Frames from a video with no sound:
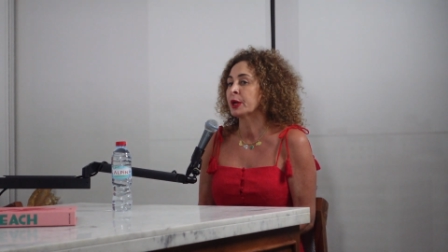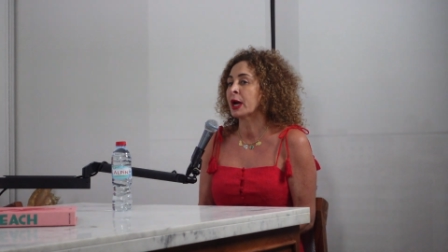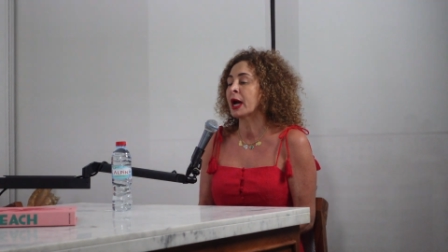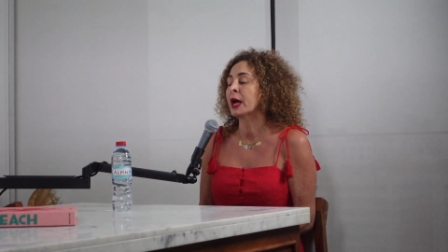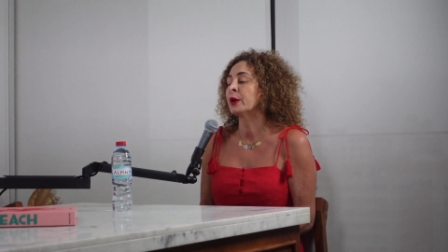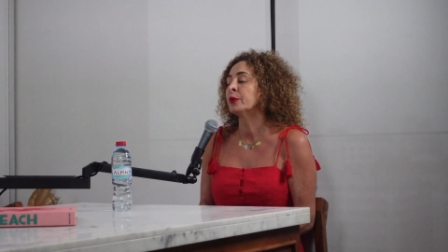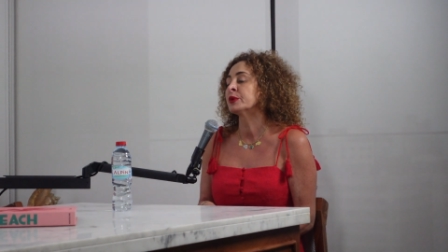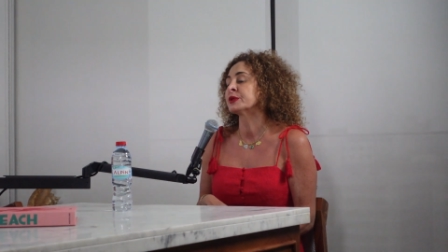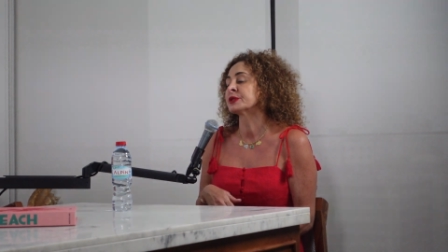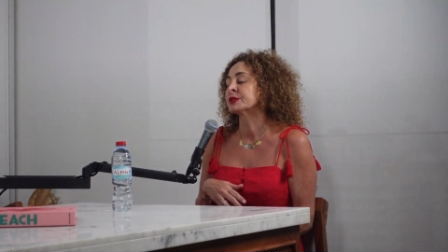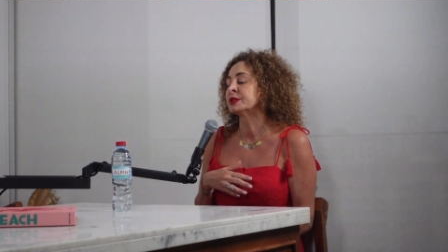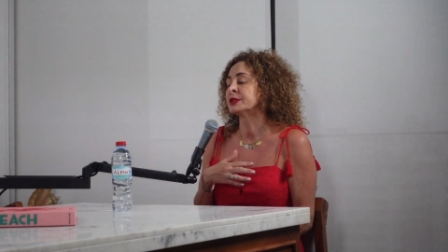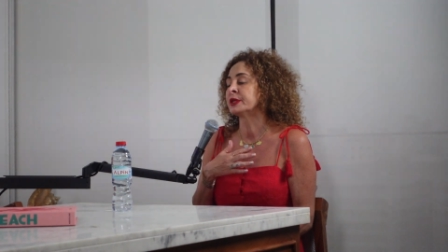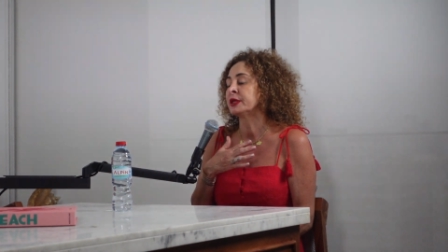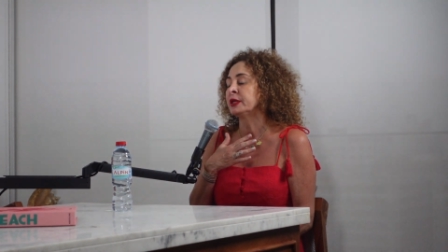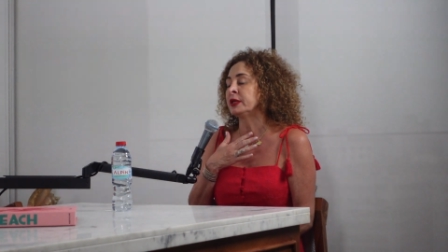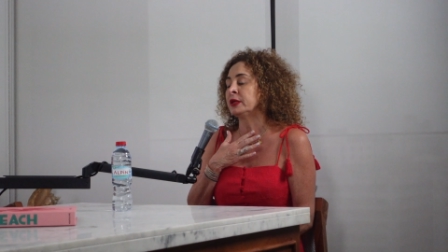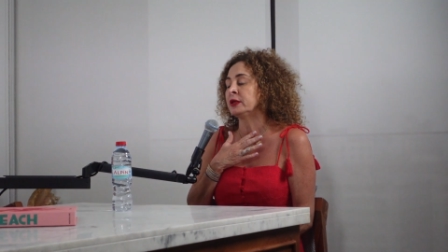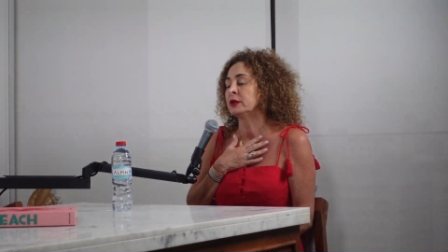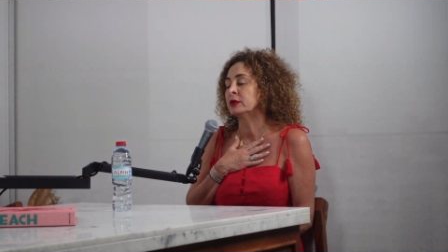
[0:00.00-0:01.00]
I was
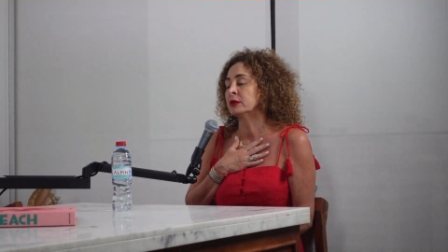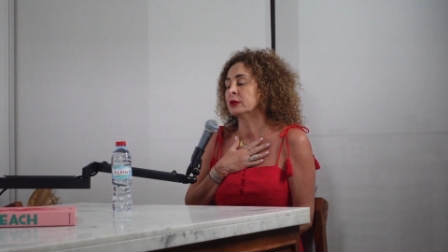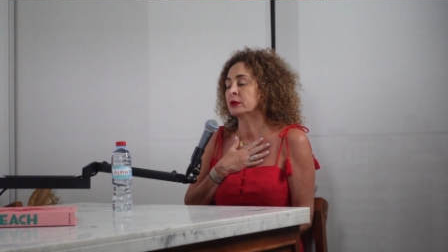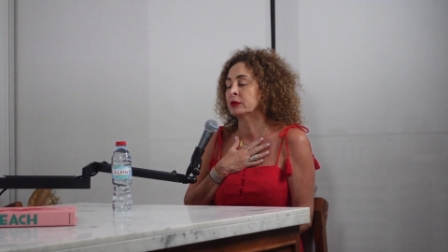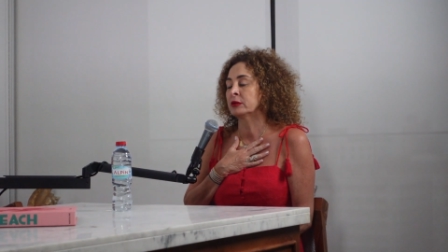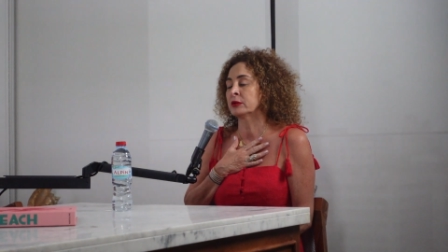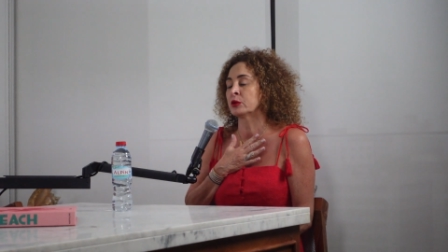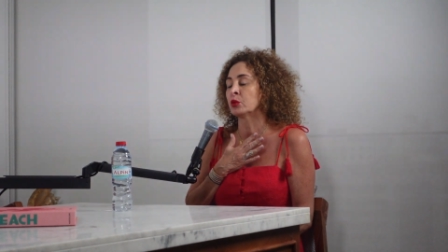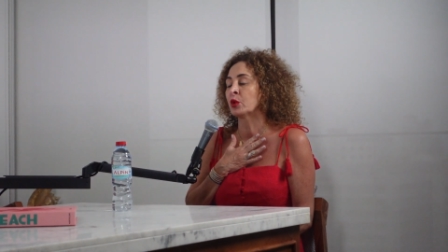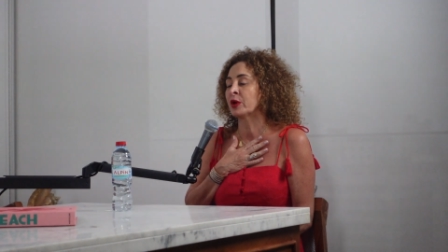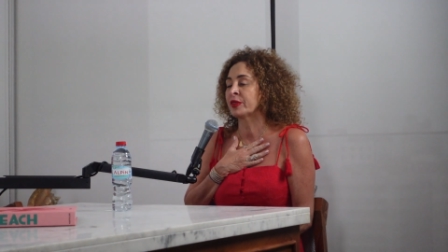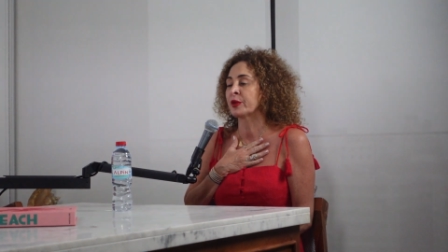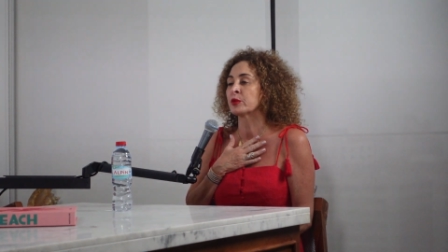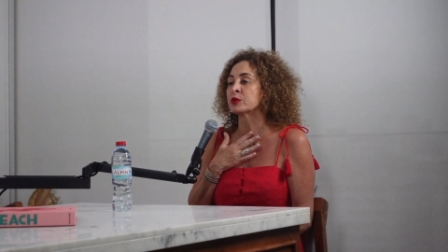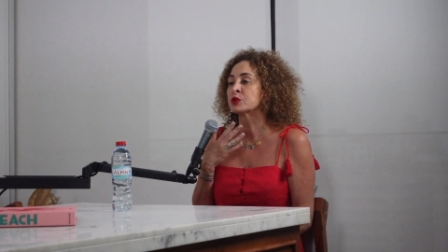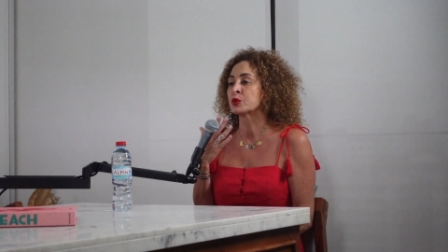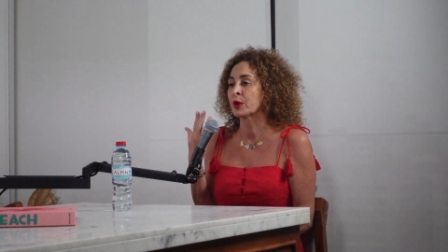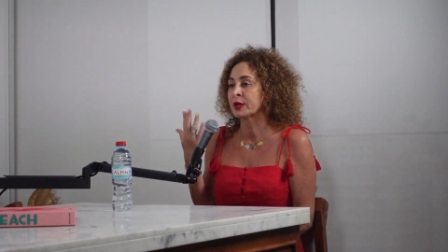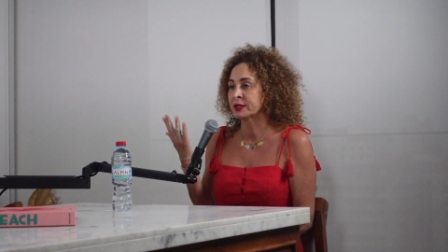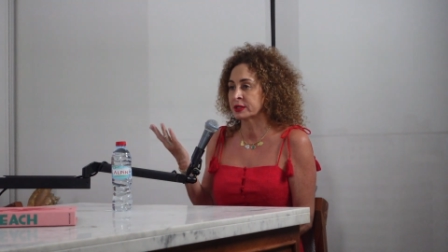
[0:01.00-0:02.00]
the the one that
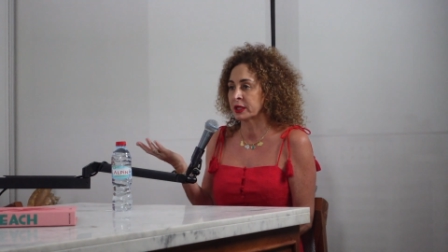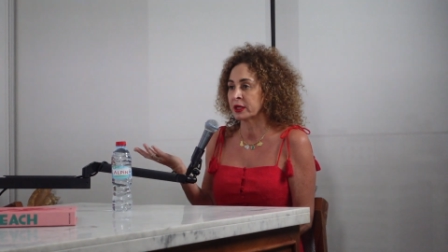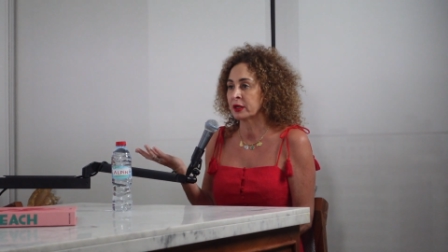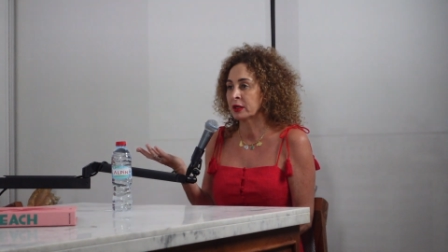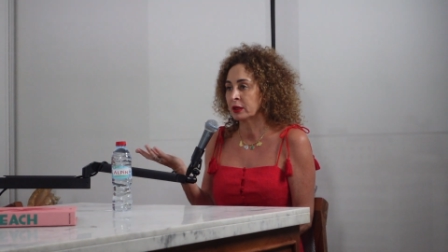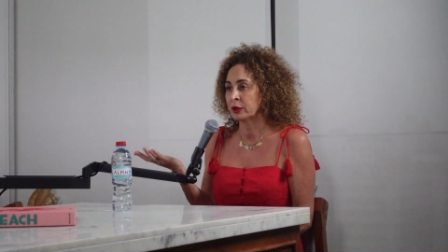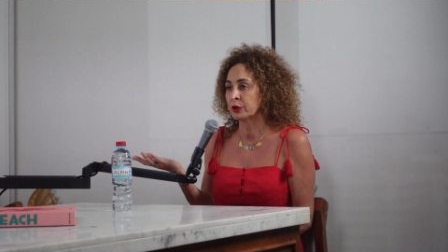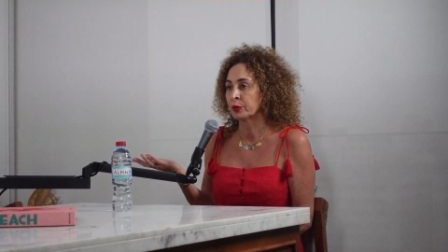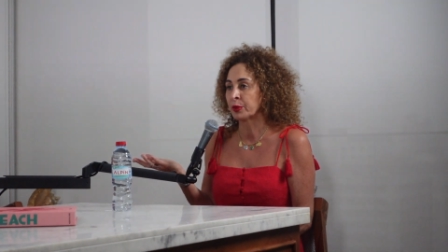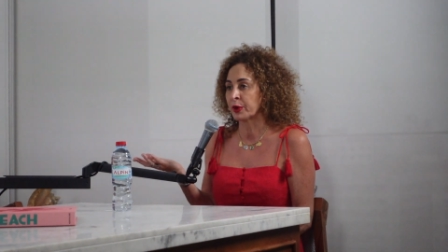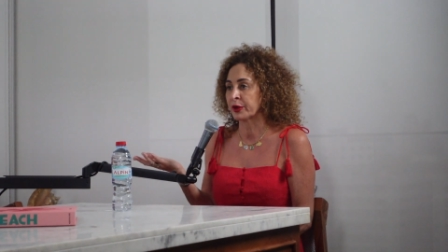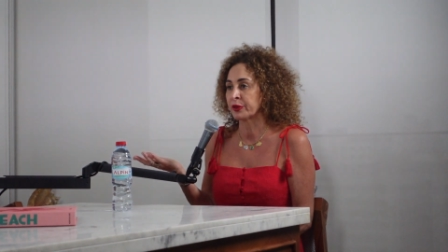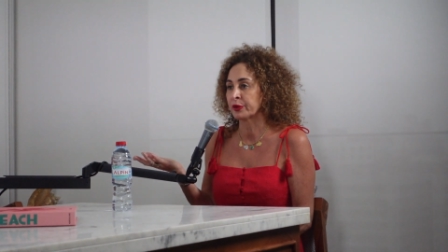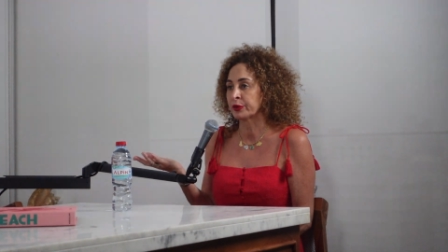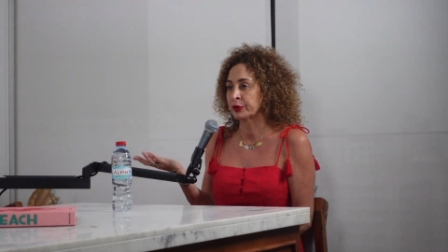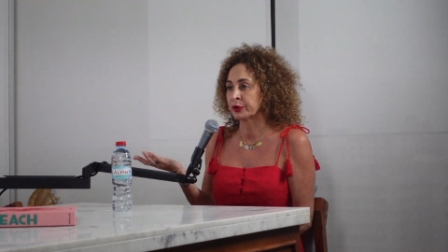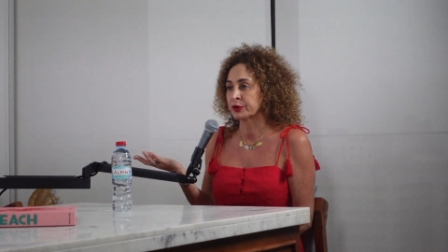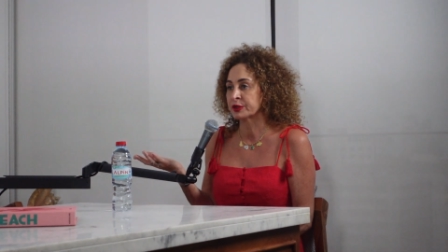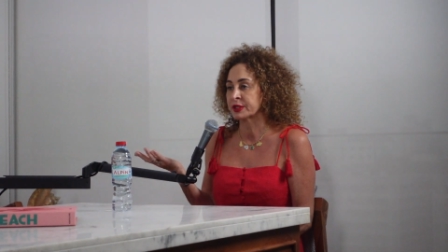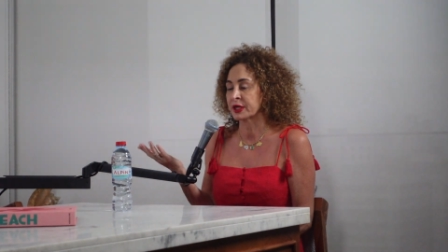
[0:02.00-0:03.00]
was raising your brother
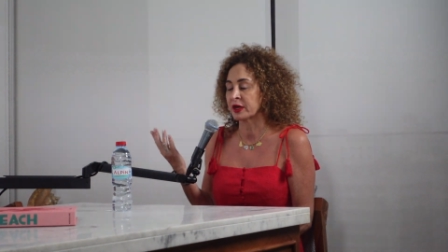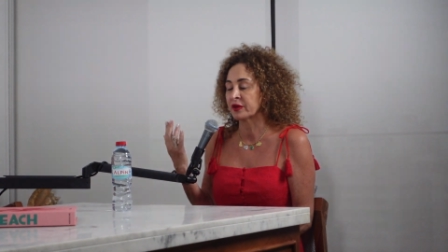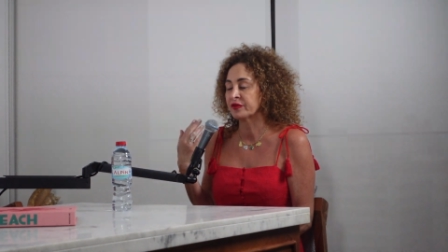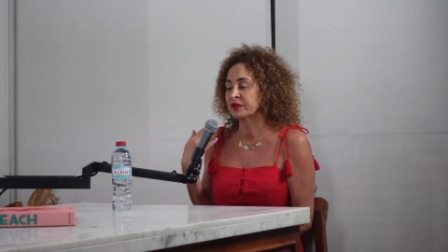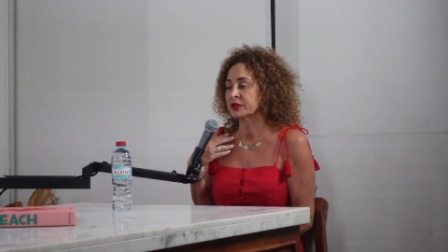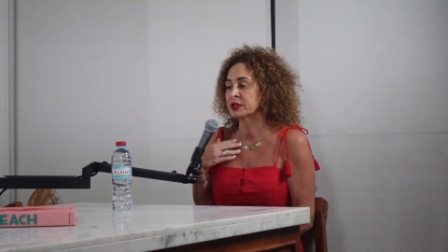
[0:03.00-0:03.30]
and yourself.